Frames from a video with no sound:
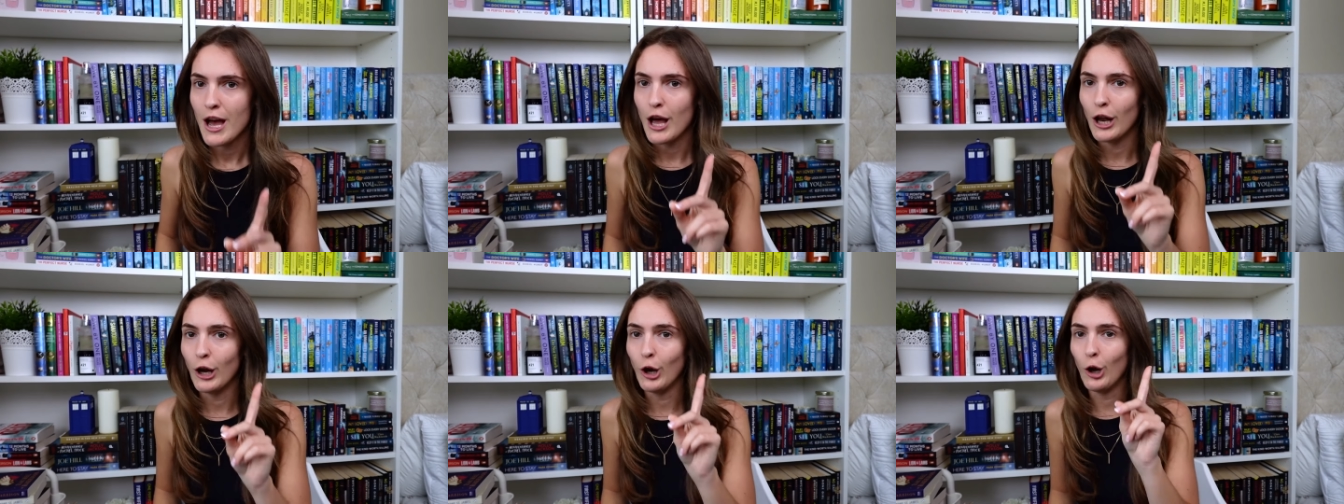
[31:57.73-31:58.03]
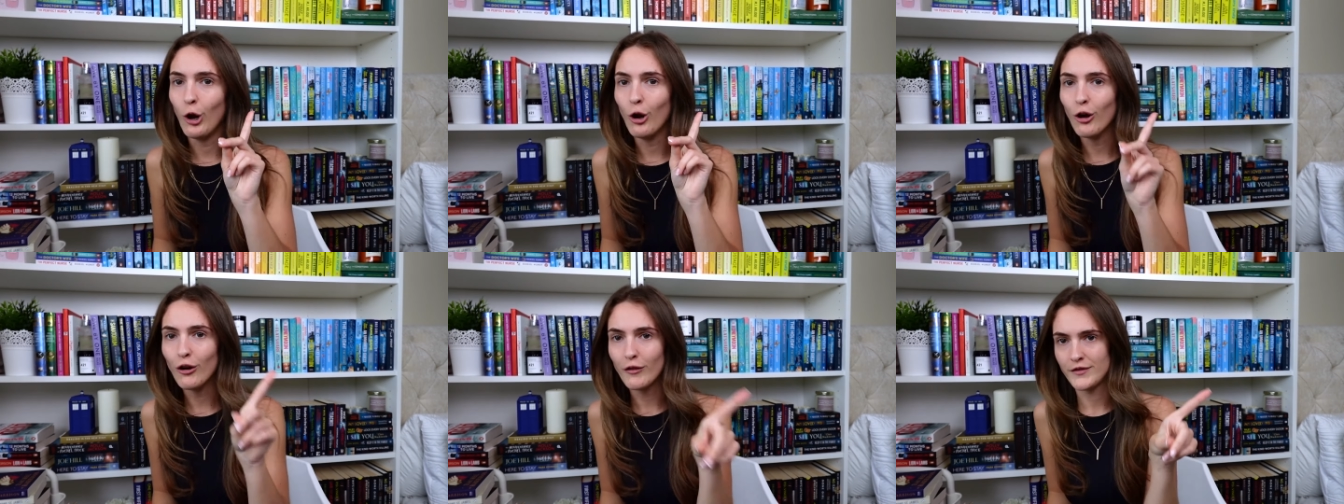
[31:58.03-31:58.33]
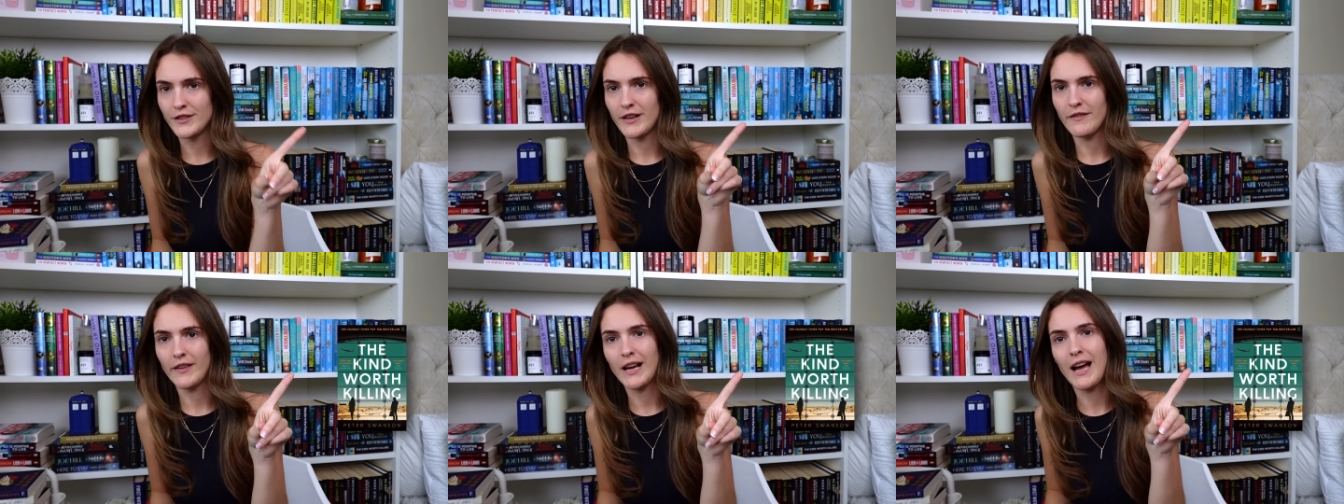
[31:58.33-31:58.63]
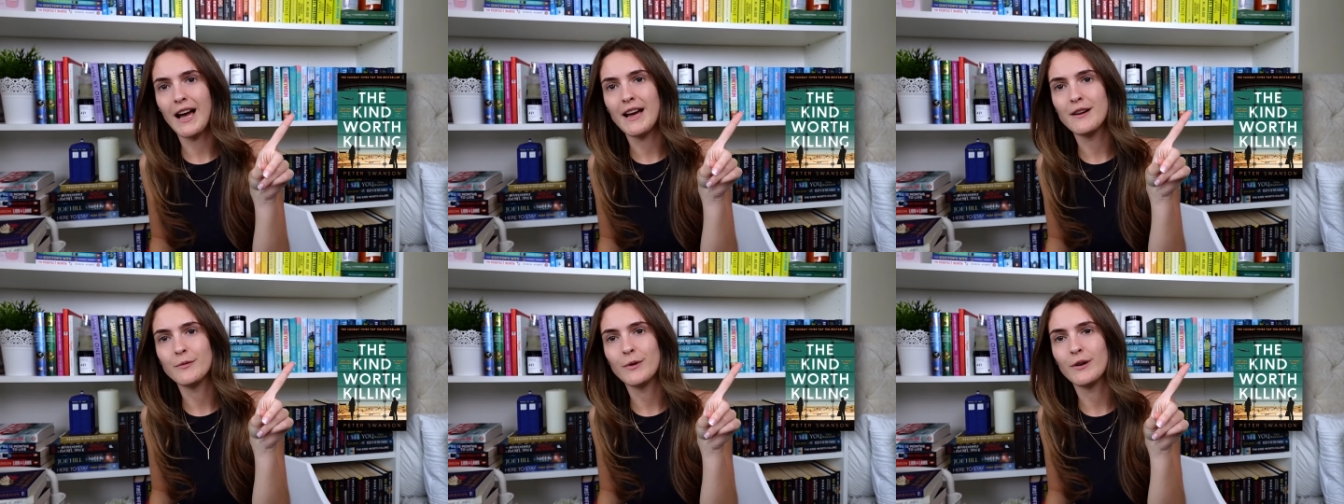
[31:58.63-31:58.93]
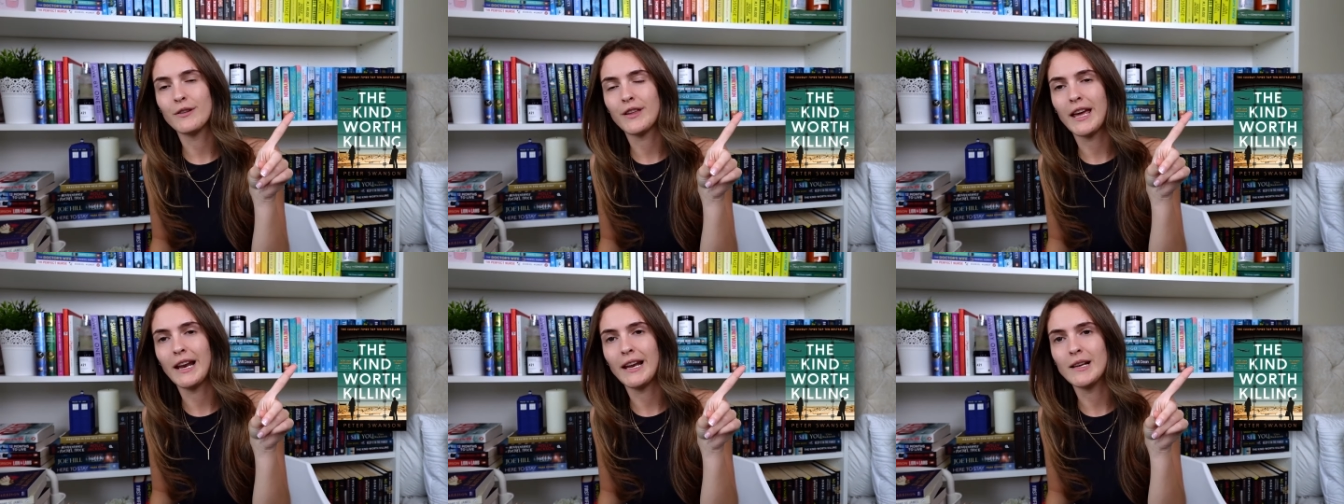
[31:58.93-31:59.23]
I loved The Kind
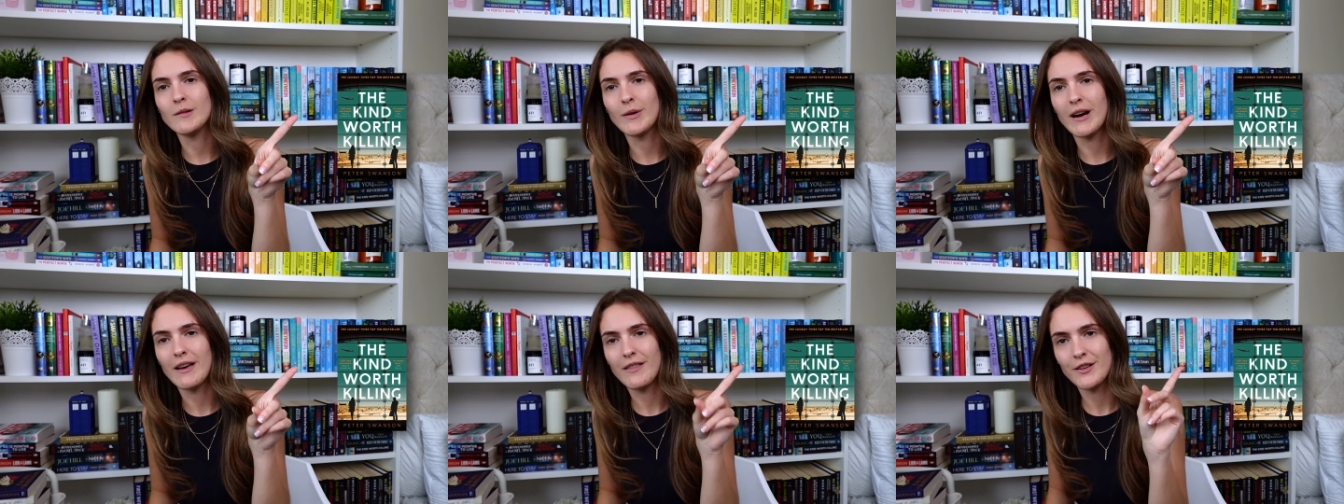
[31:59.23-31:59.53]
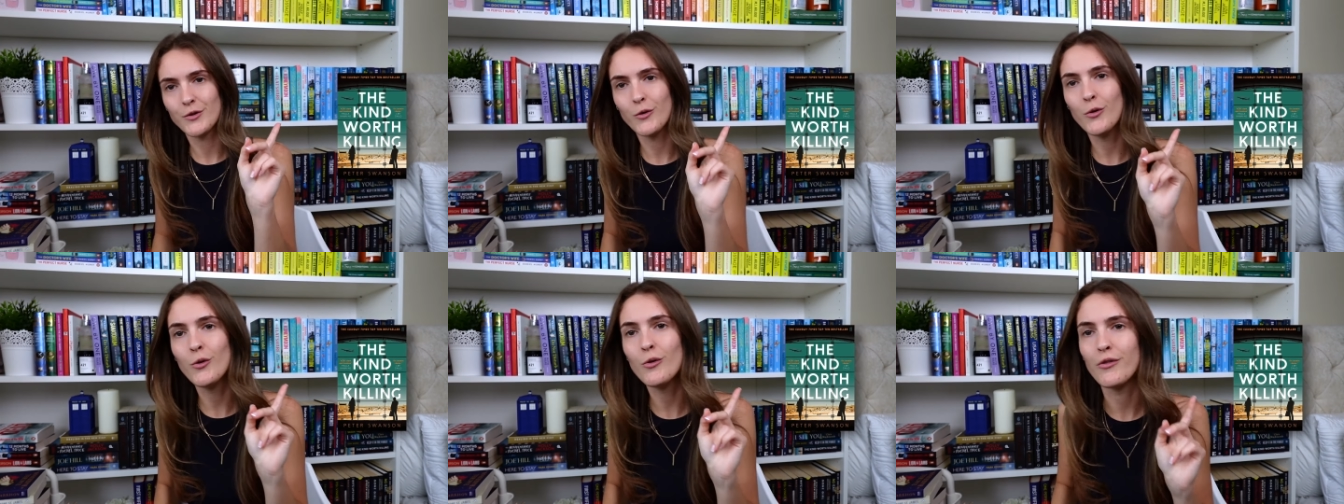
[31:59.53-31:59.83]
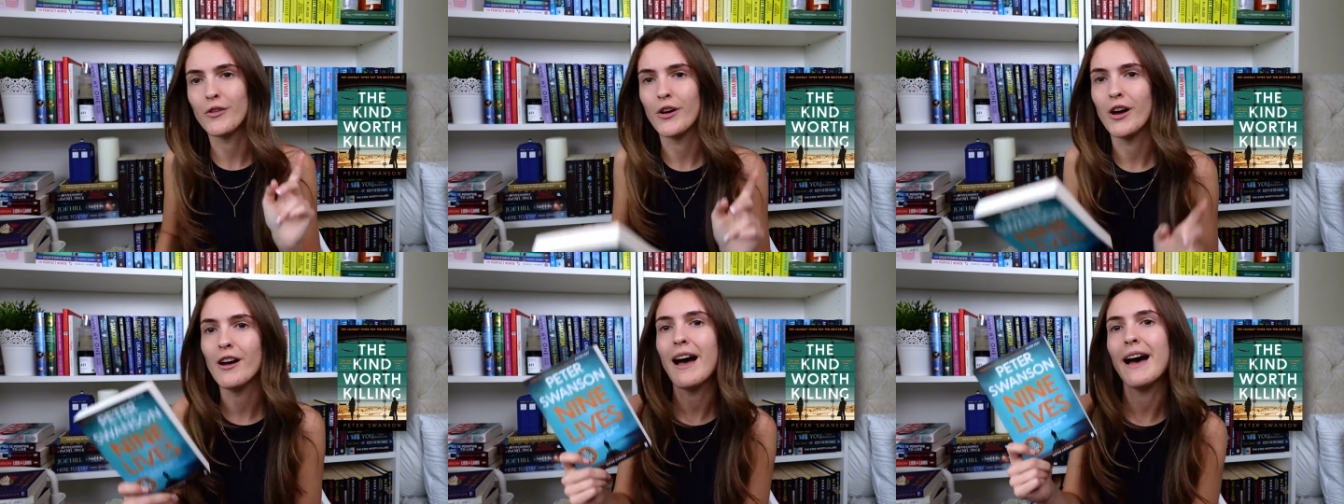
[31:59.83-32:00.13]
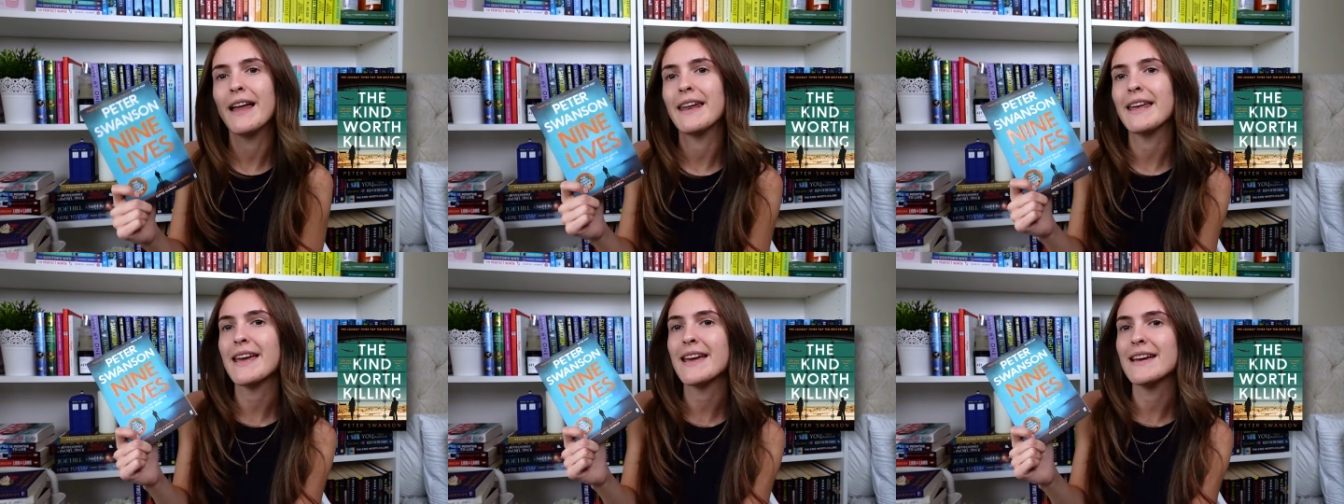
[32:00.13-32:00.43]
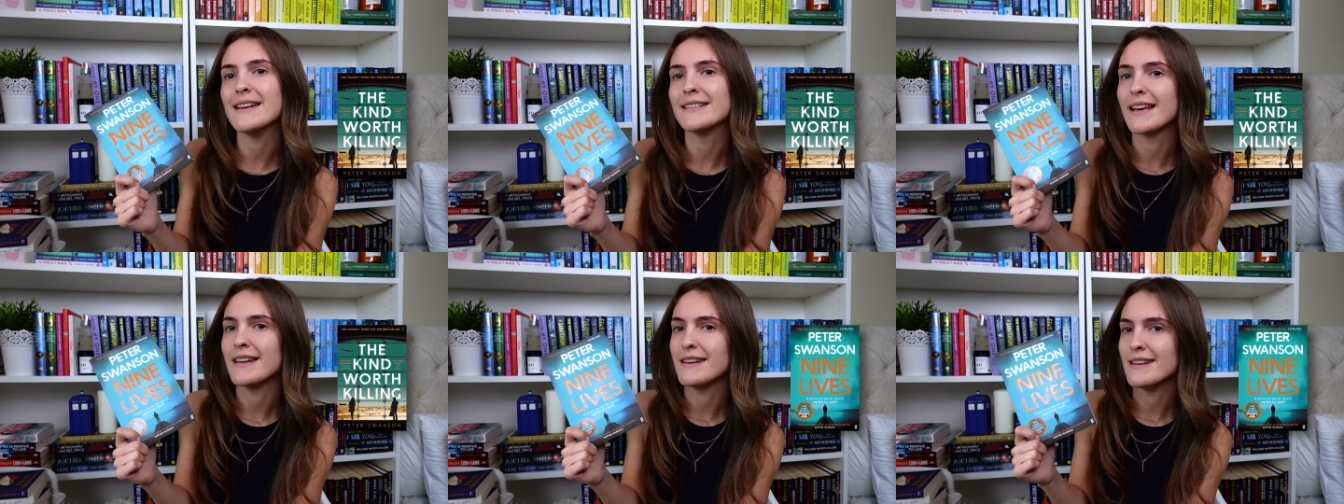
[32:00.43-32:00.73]
Worth Killing by this author, and it
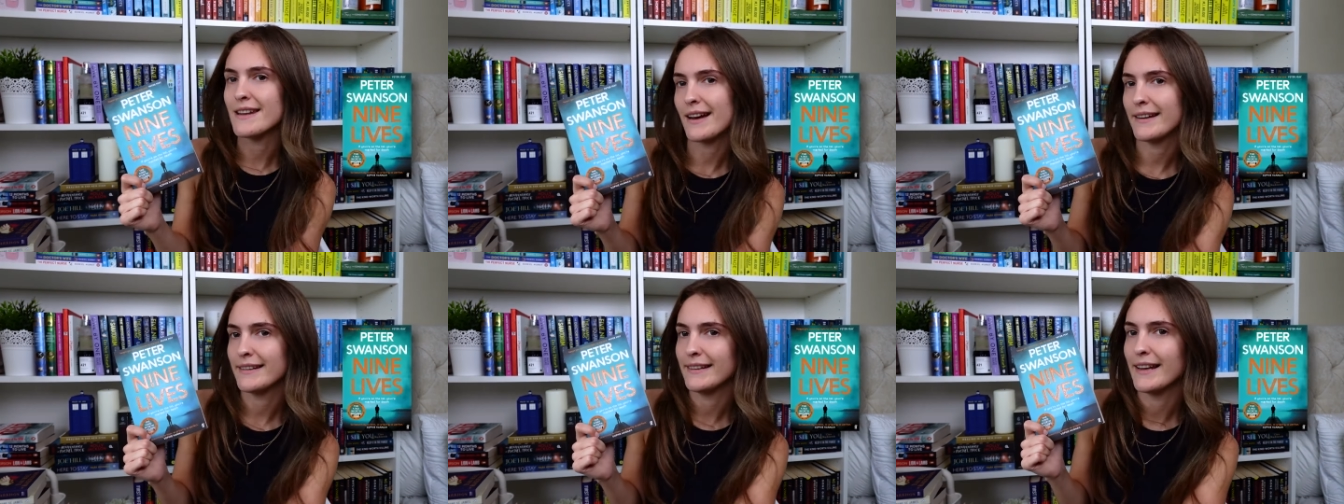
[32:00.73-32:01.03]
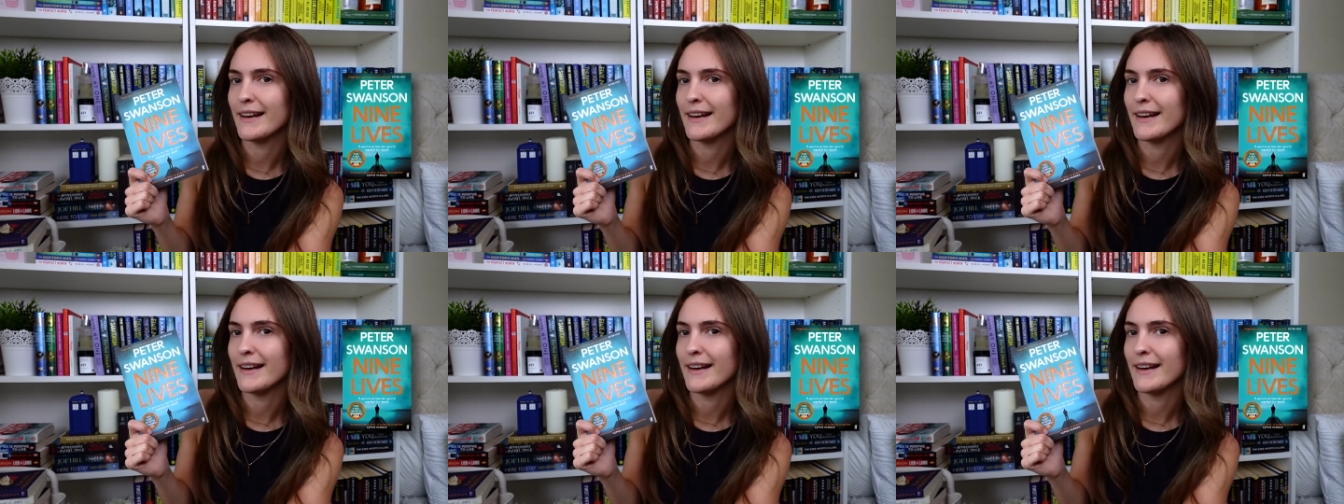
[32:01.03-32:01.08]
is Nine